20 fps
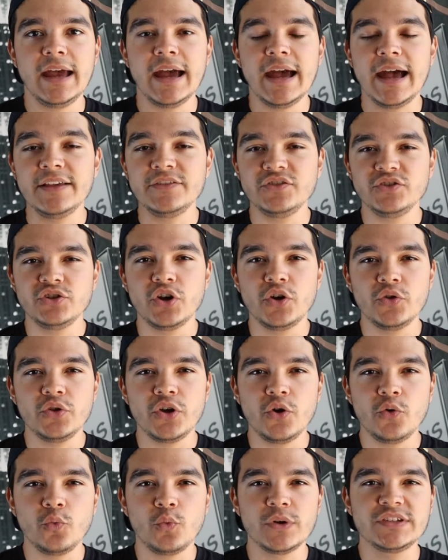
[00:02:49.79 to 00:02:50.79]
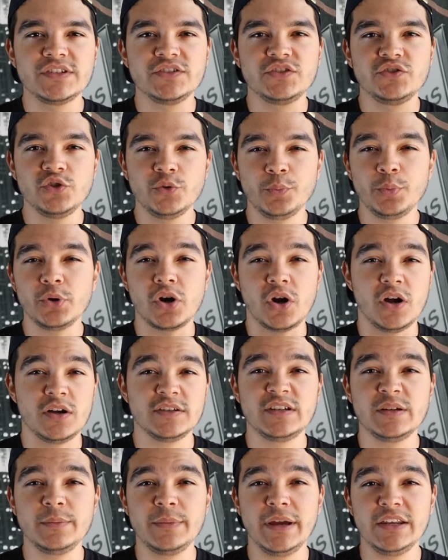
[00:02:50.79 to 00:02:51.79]
As you know though, what's super
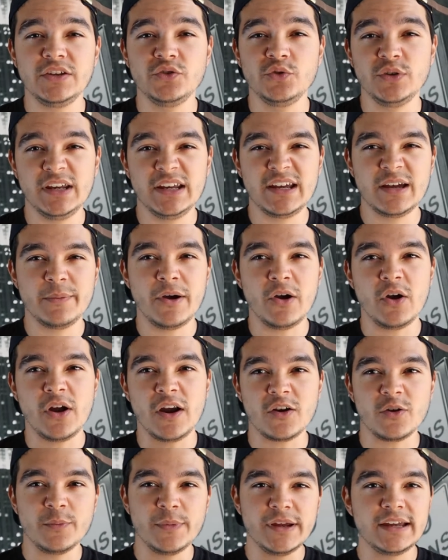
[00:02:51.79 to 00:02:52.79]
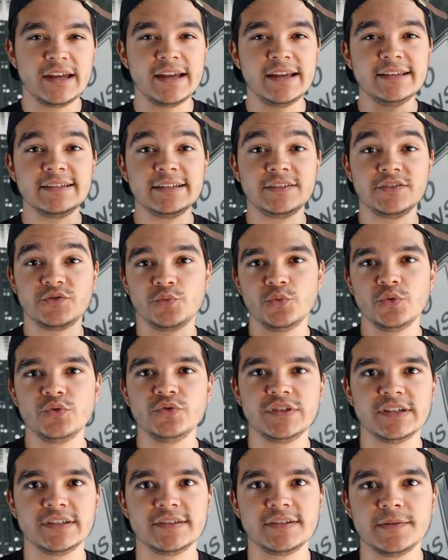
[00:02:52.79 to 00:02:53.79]
awesome and unique about Arabic is its root
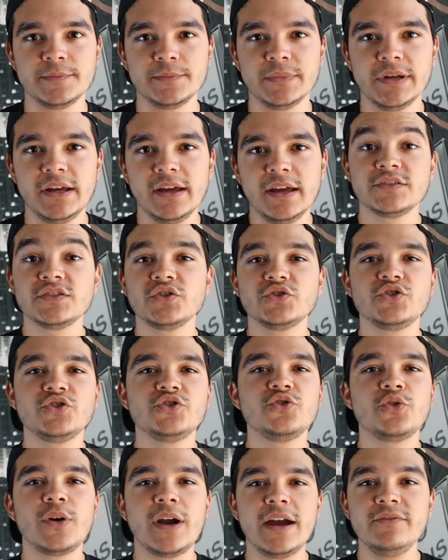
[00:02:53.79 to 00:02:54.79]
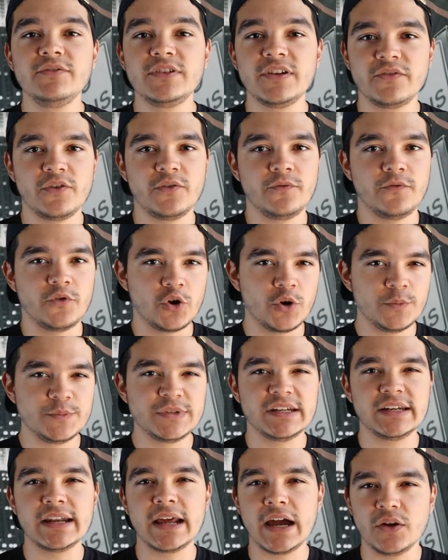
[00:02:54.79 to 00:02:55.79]
system. So to derive different verbs
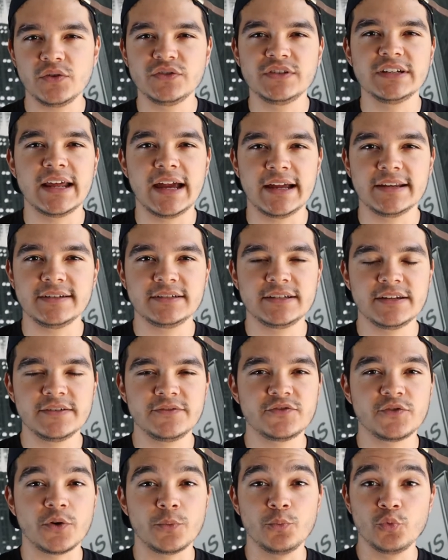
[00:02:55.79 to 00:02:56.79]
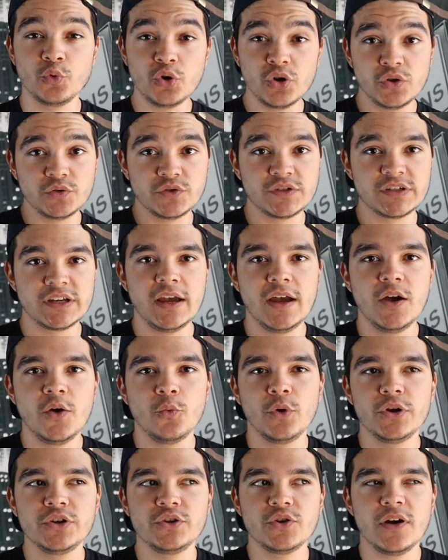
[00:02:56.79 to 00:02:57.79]
and nouns and adjectives from roots,
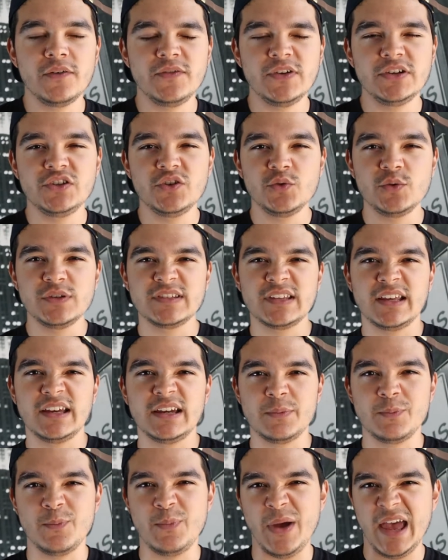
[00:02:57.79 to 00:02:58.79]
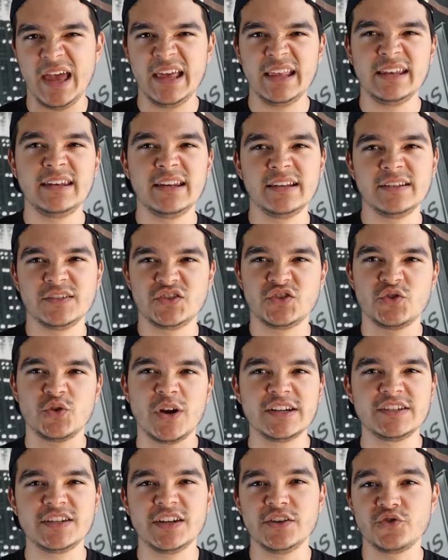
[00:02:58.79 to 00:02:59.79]
what you often do is like bend and
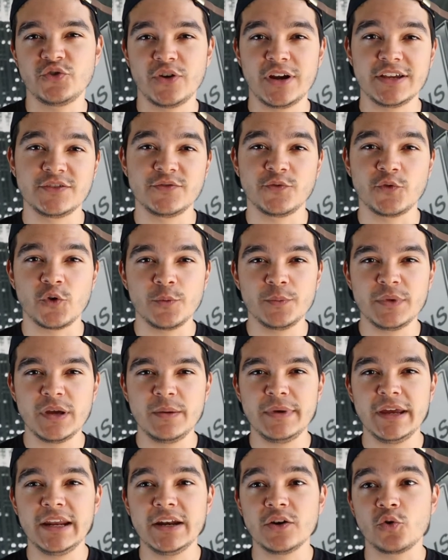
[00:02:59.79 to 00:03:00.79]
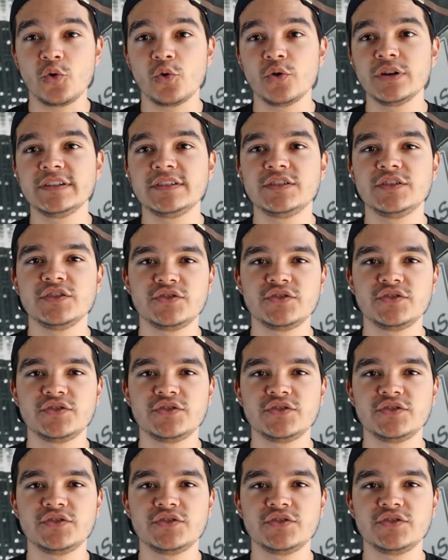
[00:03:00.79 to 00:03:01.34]
stretch and transform them in accordance to